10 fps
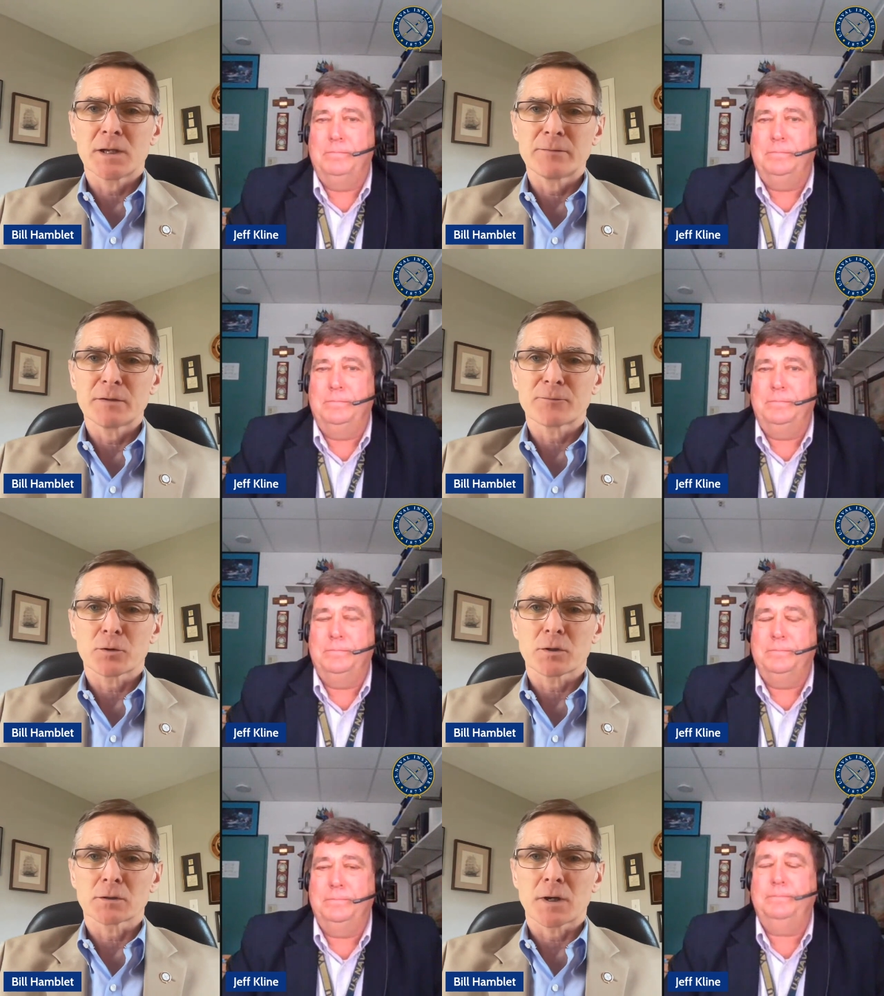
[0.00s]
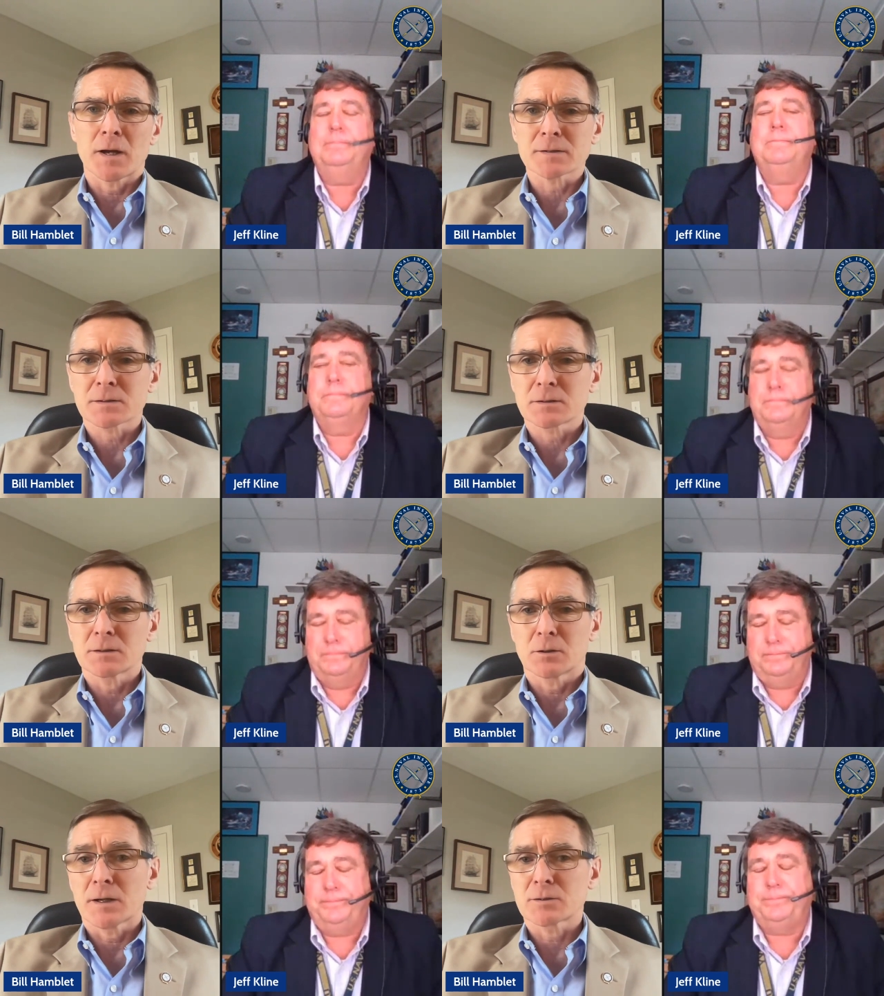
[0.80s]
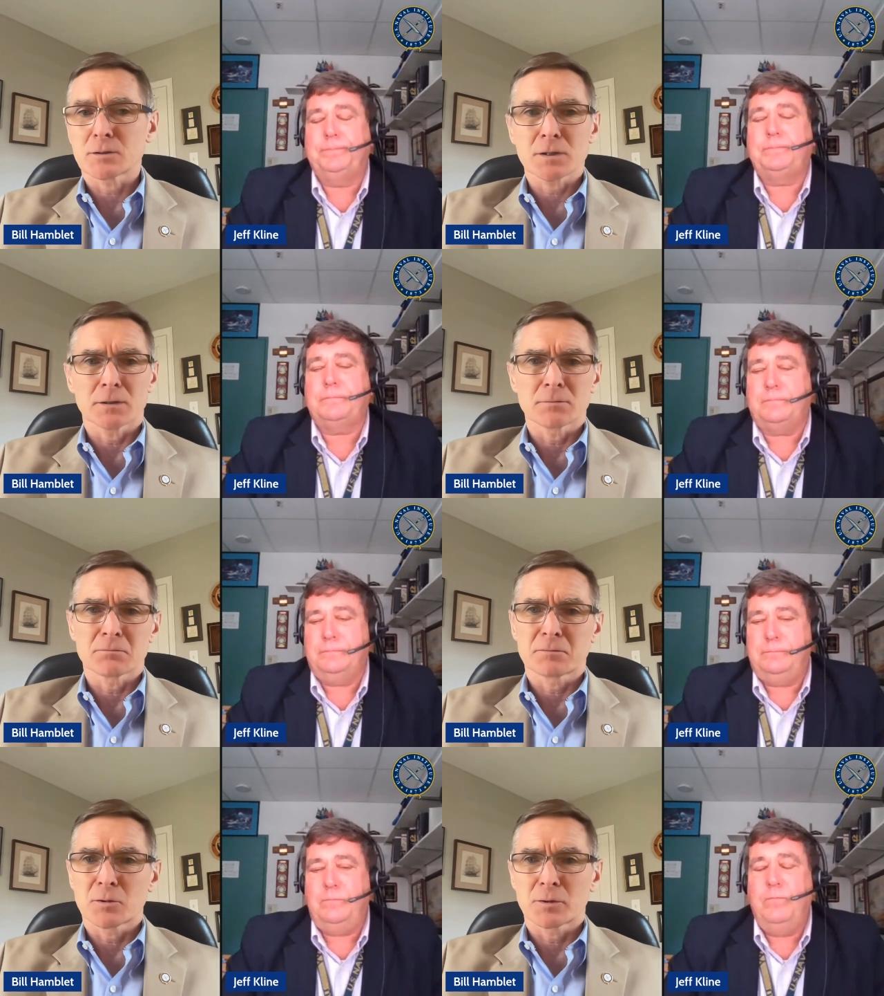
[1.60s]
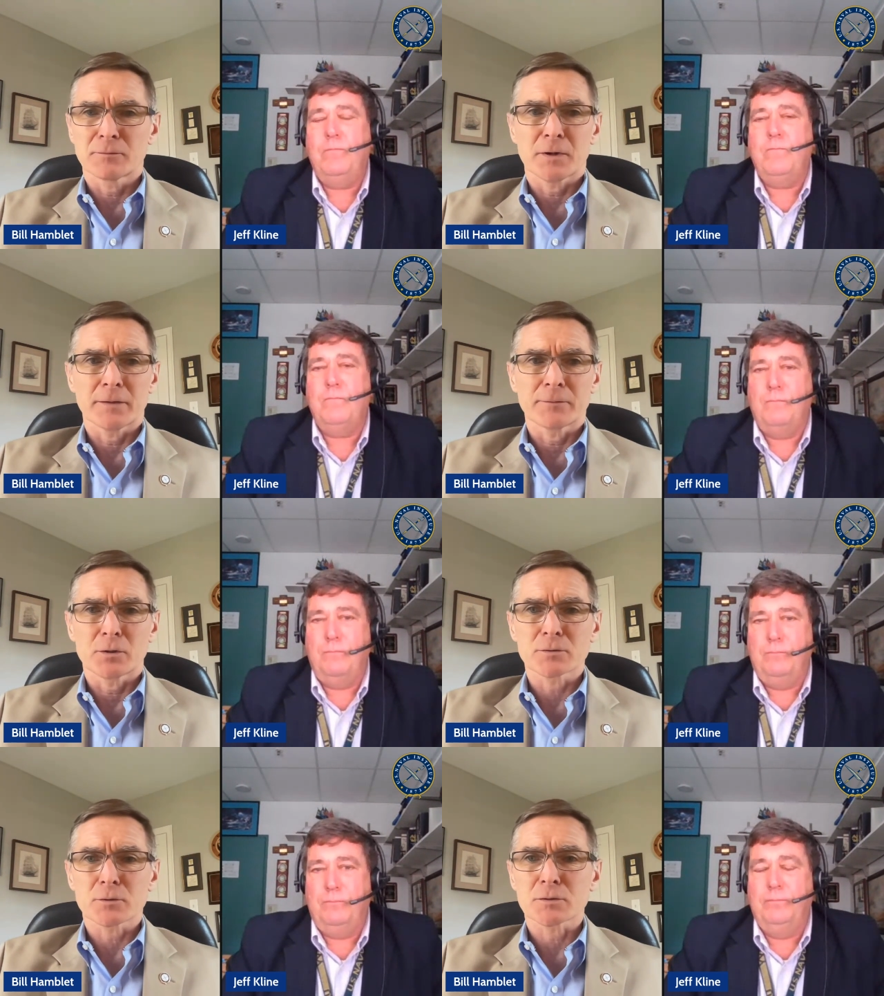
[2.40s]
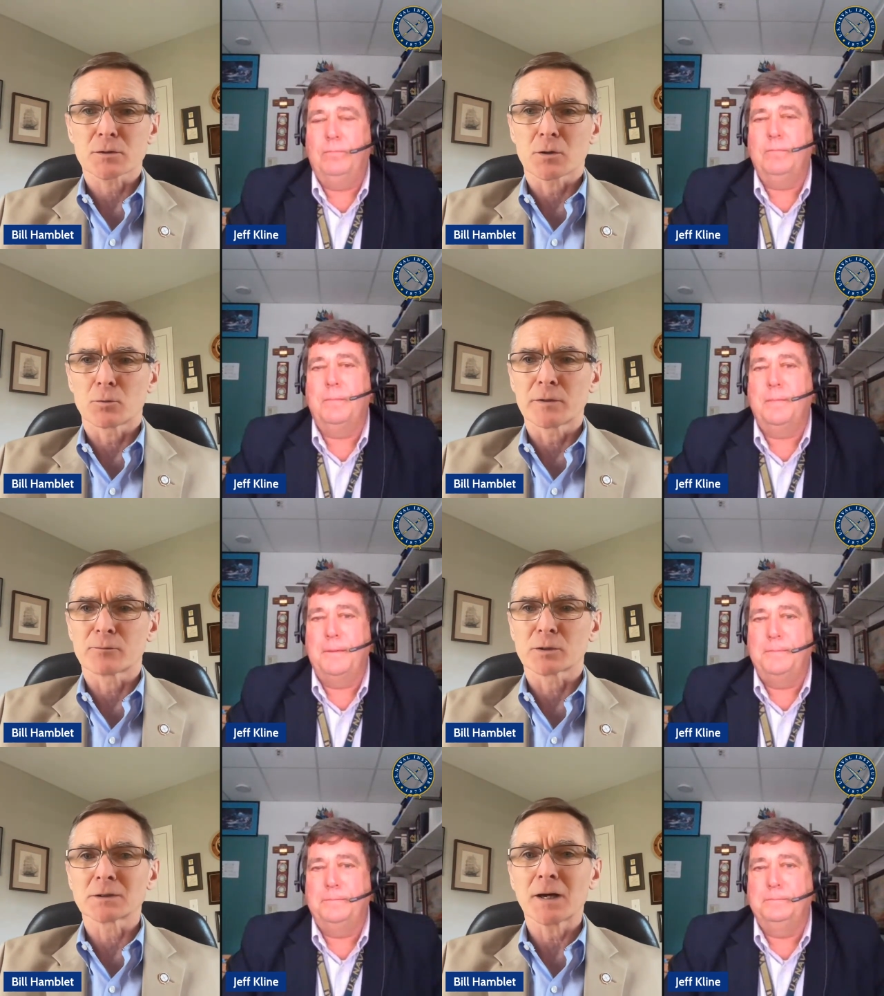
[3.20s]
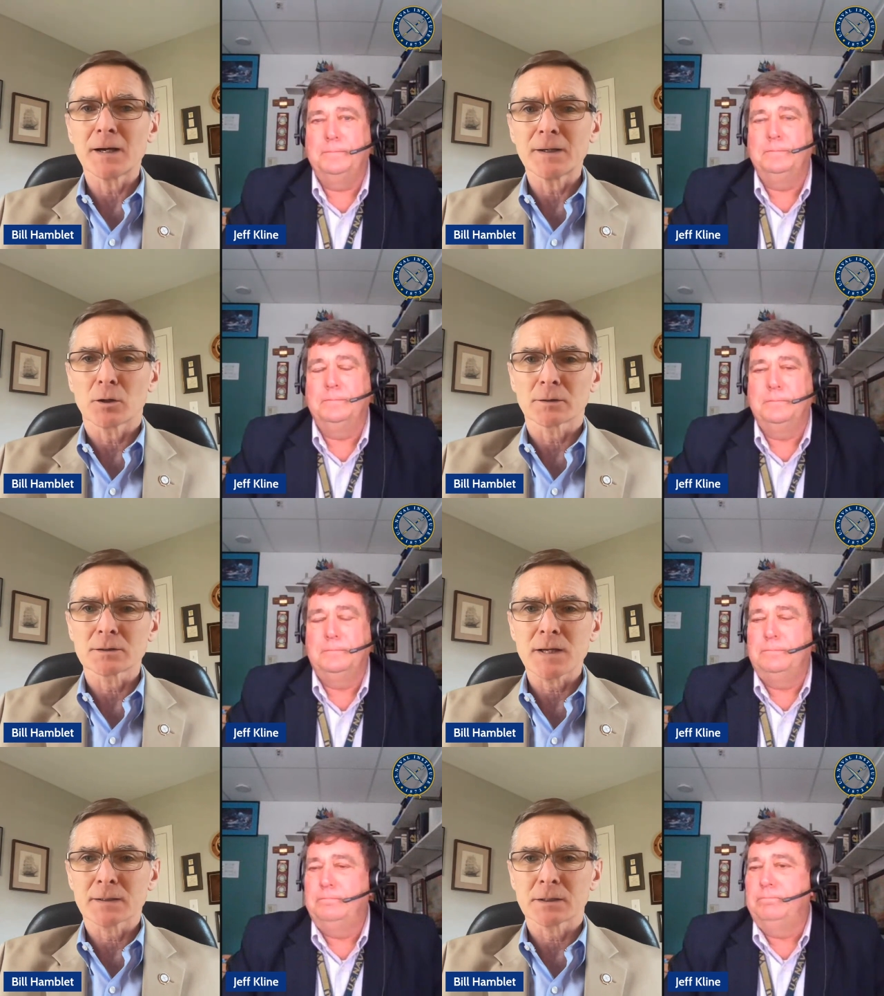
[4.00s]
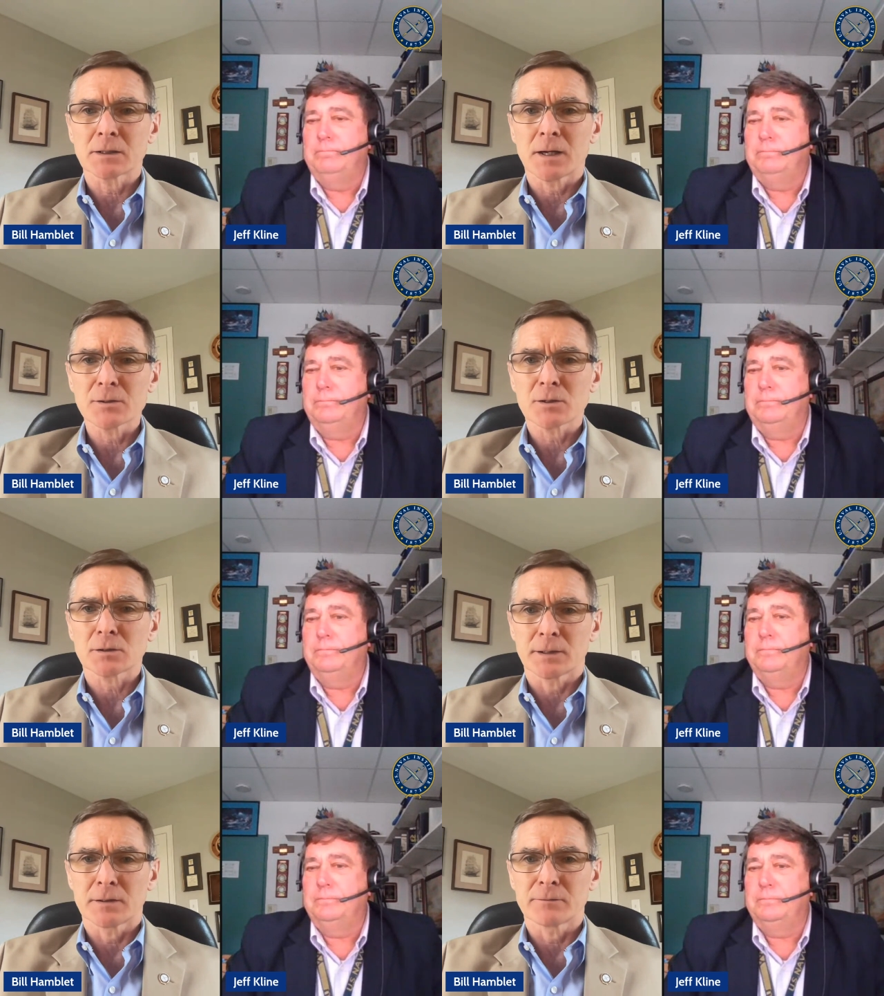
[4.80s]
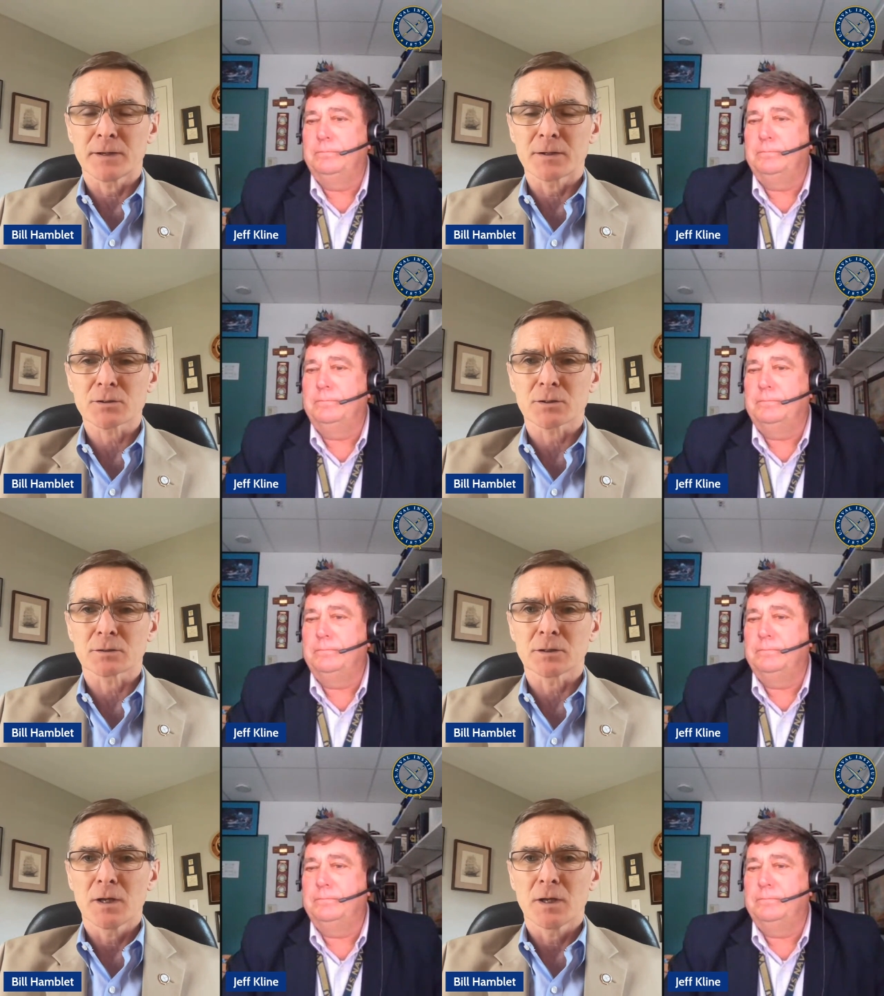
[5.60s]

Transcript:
Speaker 1: Navy for the last, you know, as you said, 35 years or so, we've relied on technological innovation,